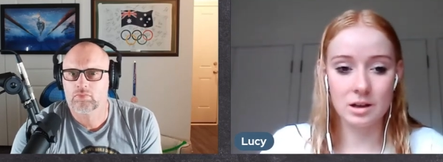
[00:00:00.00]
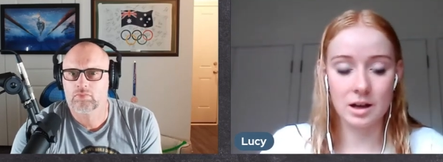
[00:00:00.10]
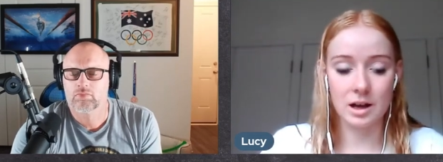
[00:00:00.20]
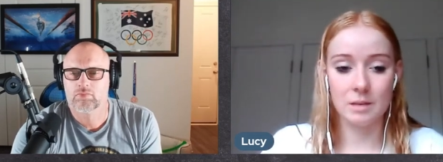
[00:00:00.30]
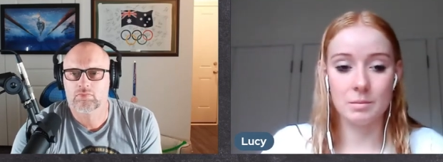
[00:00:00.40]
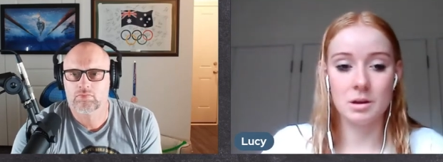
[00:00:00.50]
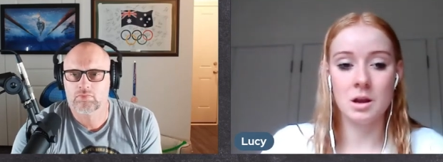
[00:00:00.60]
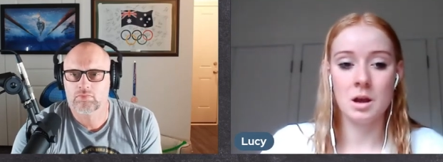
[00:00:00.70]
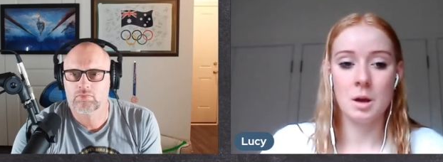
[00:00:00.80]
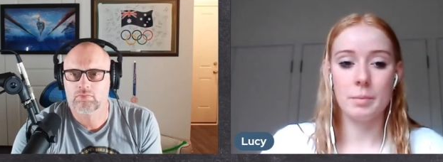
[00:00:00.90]
Speaker 1: Um,
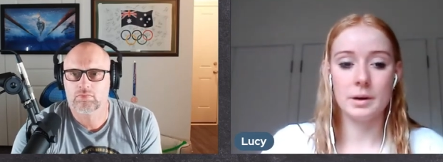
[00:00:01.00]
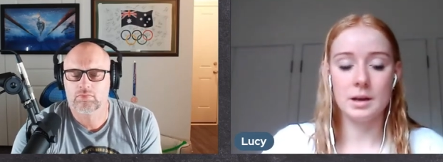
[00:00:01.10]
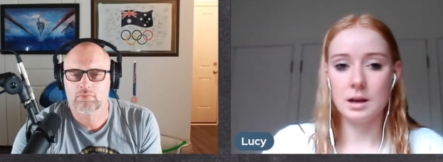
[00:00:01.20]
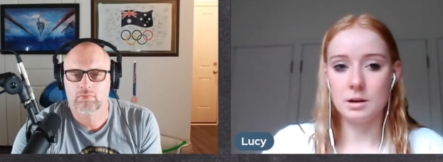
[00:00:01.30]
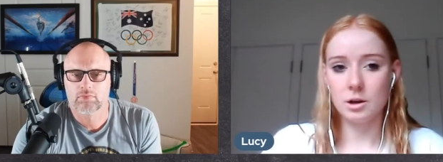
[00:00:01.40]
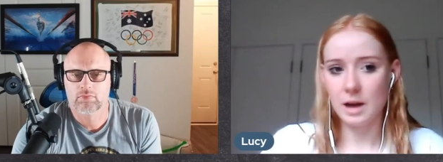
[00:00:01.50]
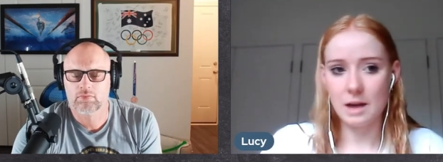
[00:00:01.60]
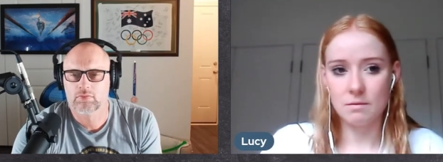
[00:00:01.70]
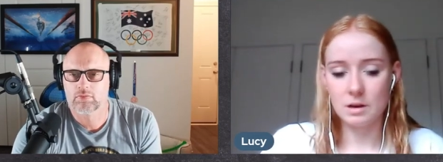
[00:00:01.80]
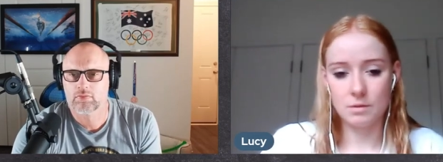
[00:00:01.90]
mm-hmm. But yeah, no, I
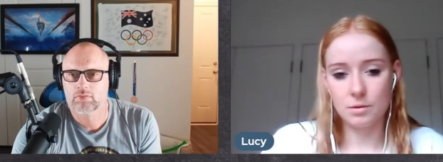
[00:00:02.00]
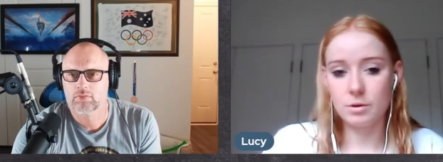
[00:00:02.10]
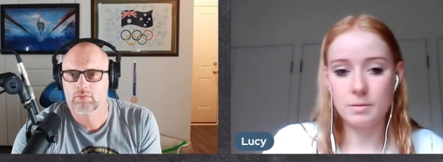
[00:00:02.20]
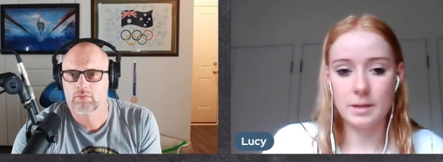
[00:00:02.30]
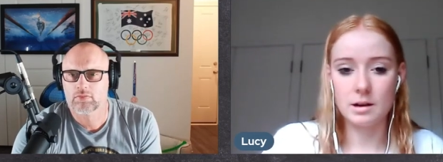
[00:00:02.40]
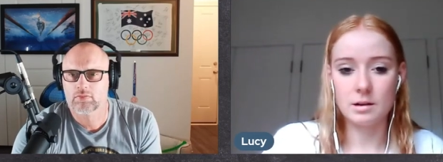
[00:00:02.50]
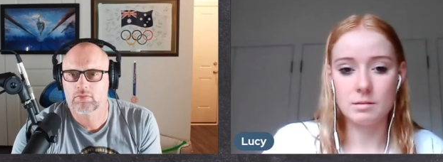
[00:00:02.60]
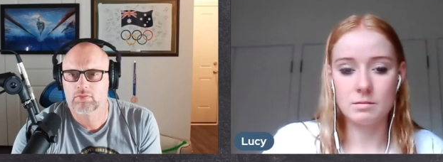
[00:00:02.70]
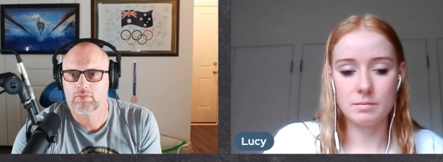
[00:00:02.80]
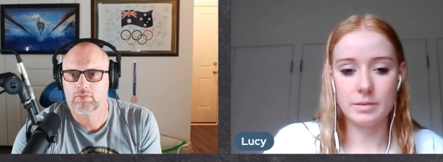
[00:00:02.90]
haven't ever thought about it.
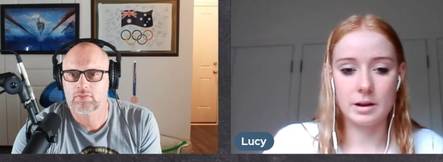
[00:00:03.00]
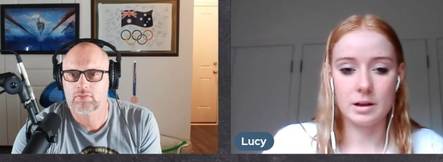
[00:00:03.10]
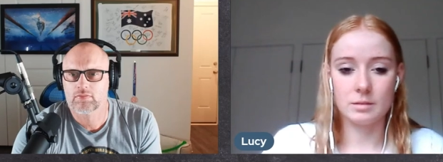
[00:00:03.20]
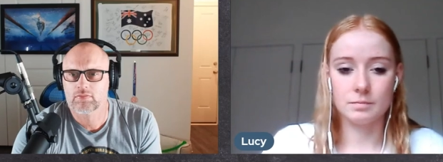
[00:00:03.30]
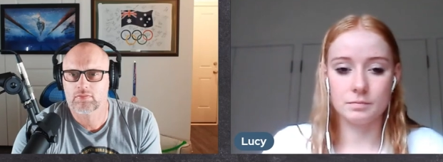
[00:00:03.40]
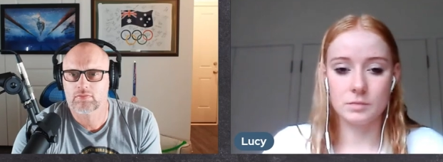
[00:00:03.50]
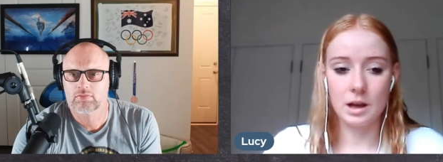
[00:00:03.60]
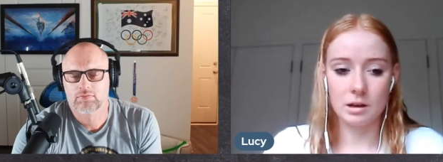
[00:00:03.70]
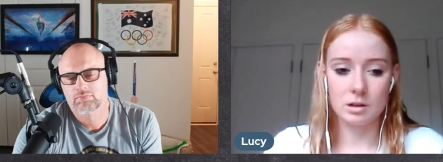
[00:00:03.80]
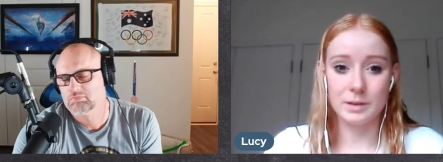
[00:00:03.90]
But um, yeah,
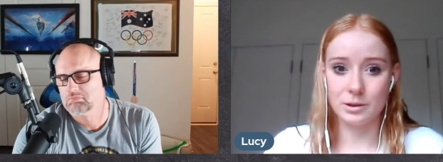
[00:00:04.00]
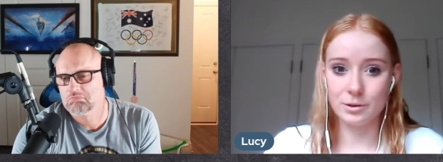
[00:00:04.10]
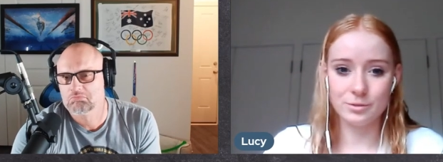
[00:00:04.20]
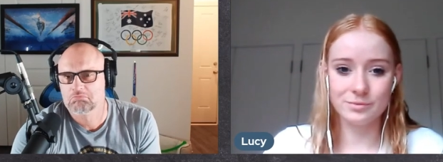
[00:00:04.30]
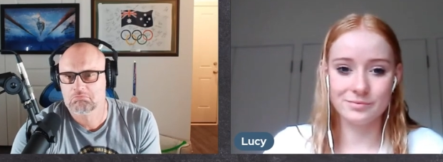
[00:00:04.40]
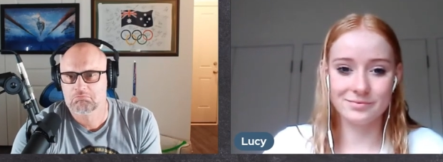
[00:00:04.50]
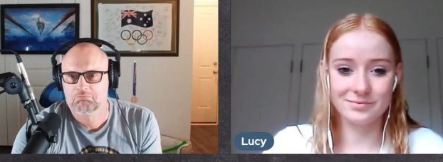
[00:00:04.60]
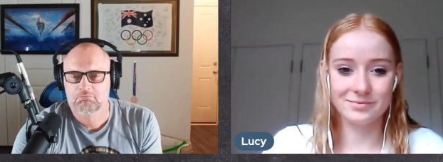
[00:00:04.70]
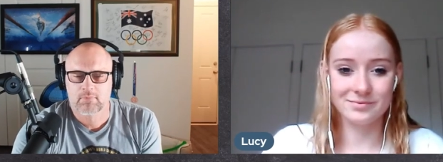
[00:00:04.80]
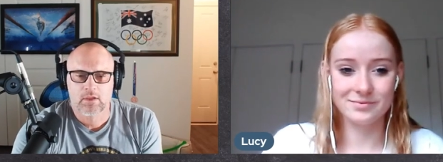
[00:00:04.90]
it could be cool.
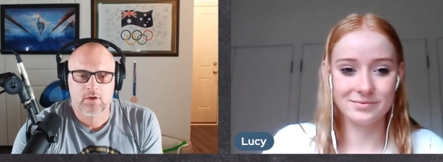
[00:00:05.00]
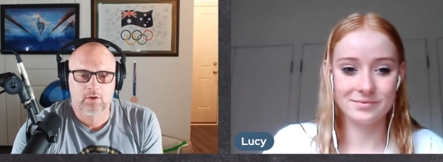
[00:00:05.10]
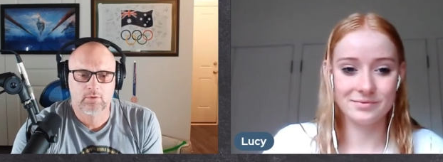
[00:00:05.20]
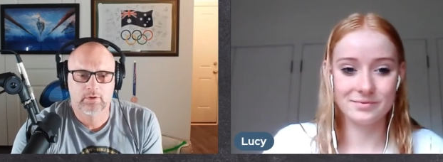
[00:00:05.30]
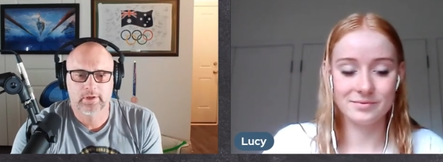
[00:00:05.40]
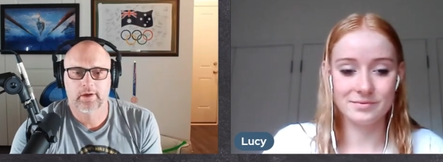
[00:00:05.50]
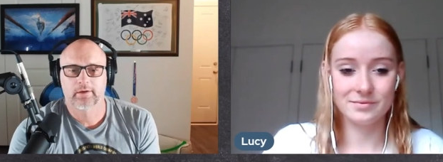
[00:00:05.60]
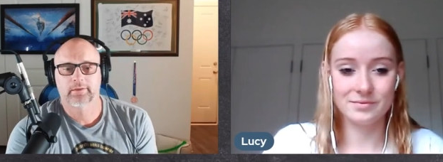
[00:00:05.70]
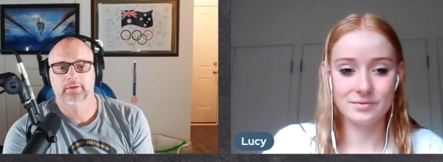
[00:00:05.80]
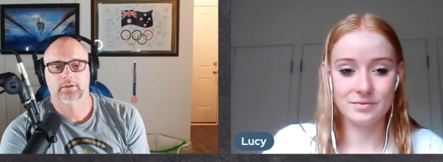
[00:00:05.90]
Speaker 2: Well, yeah,
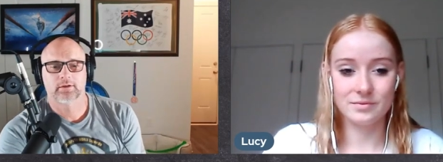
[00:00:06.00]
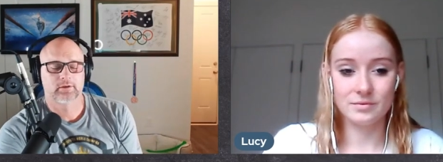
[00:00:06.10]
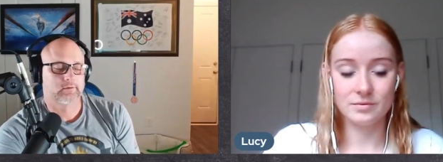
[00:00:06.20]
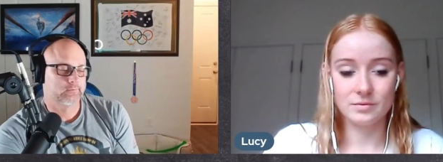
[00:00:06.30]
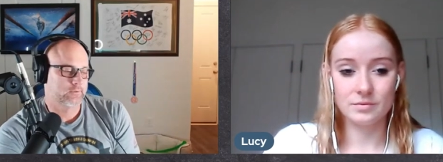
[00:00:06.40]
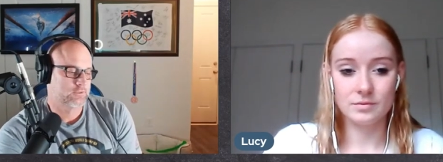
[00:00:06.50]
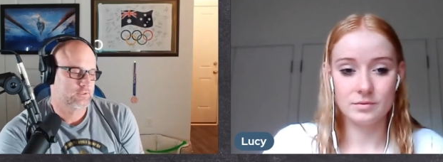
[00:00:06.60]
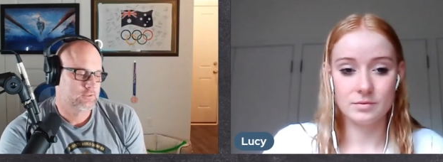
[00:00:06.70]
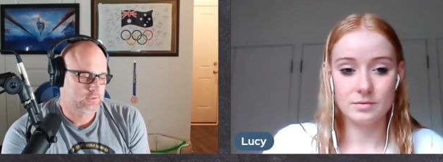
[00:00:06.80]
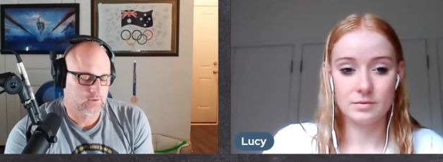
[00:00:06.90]
I think uh, it's,
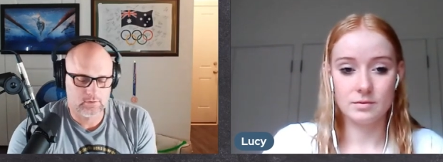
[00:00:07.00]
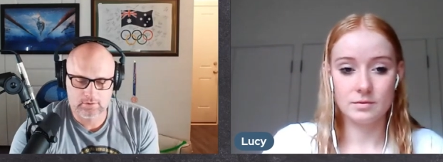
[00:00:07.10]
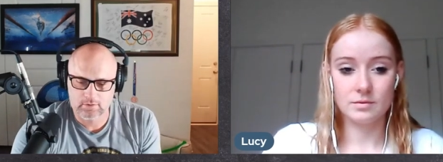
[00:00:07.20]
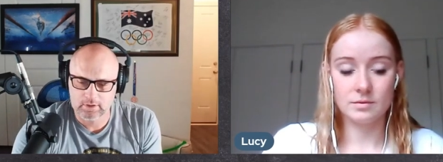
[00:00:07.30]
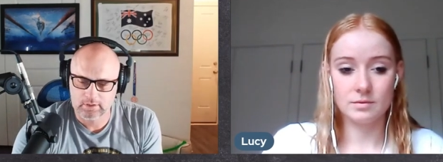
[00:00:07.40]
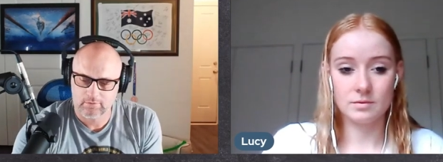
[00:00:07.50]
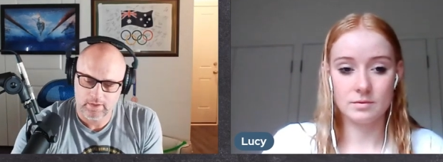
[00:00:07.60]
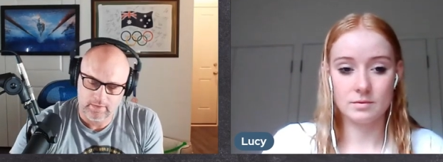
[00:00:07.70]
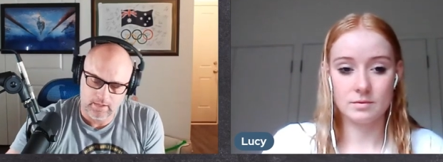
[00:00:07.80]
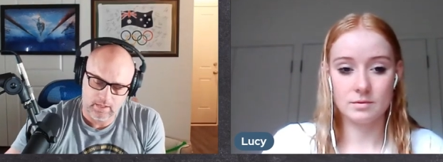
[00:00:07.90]
it's certainly
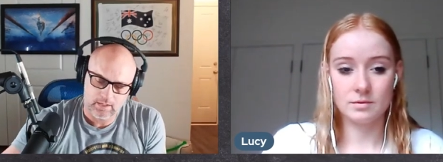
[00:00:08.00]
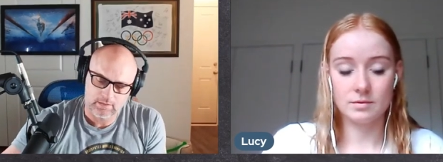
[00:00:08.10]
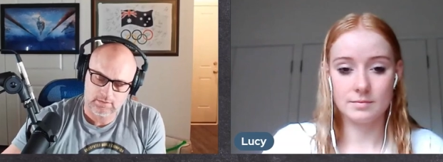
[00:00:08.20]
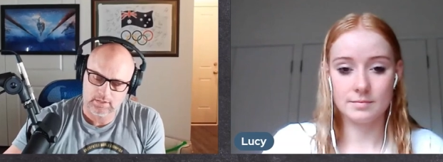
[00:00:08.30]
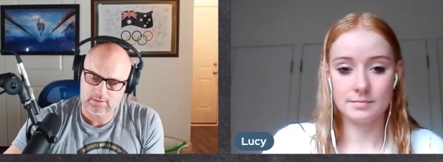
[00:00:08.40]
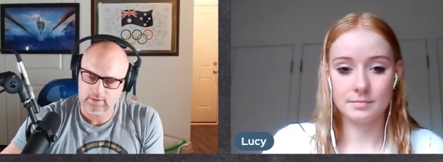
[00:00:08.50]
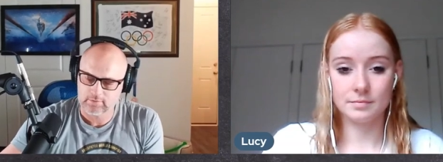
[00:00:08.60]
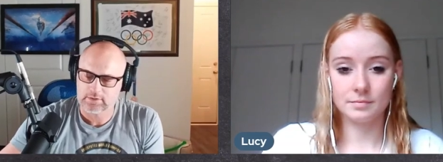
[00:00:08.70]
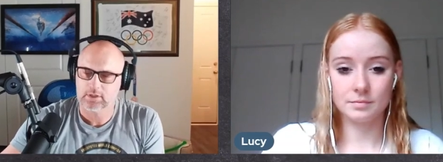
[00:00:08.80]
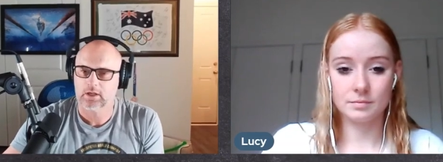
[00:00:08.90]
around that age, that
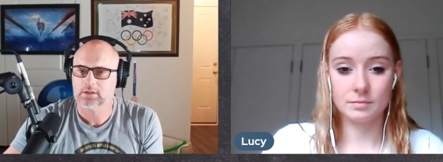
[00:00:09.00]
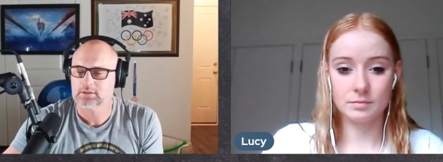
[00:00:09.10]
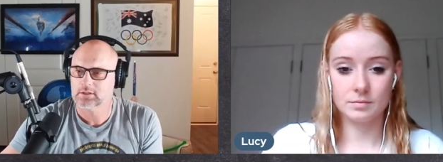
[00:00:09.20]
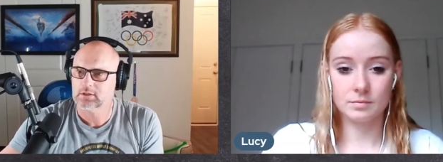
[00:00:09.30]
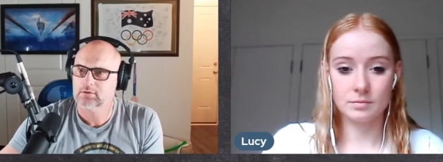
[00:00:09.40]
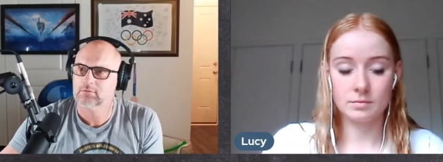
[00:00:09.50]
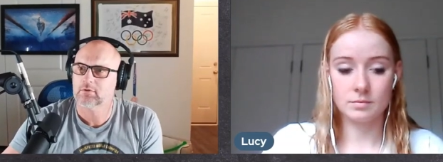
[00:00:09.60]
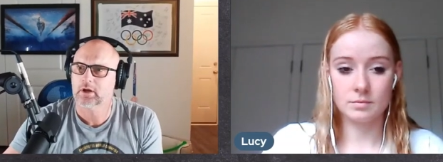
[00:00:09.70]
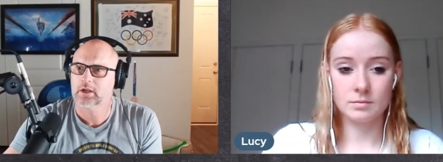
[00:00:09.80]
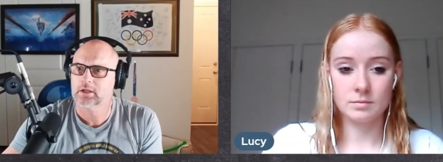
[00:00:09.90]
seventeen, eighteen
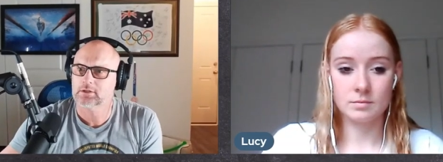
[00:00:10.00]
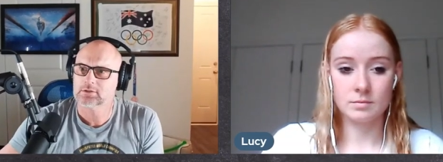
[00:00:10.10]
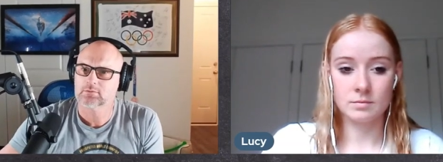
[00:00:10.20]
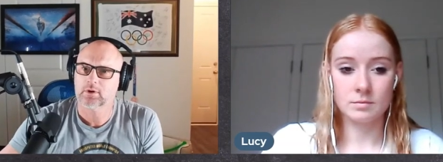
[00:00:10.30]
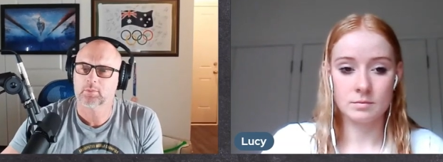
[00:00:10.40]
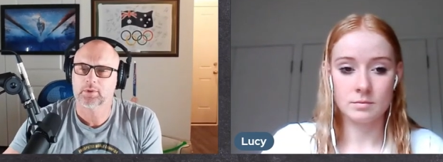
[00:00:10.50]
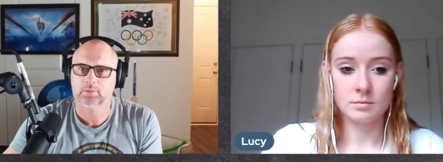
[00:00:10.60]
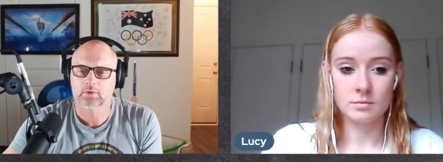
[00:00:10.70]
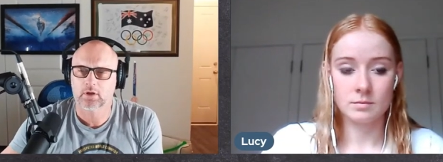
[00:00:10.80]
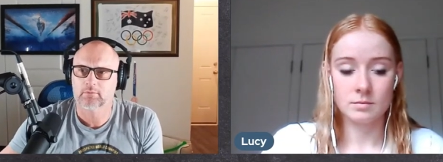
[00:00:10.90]
range is where
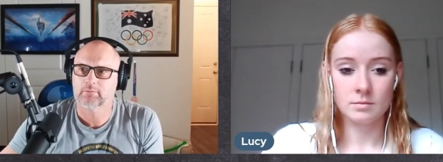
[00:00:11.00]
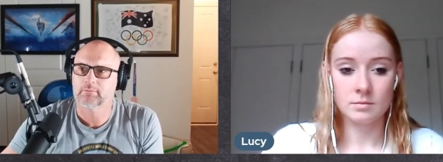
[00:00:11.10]
people kind of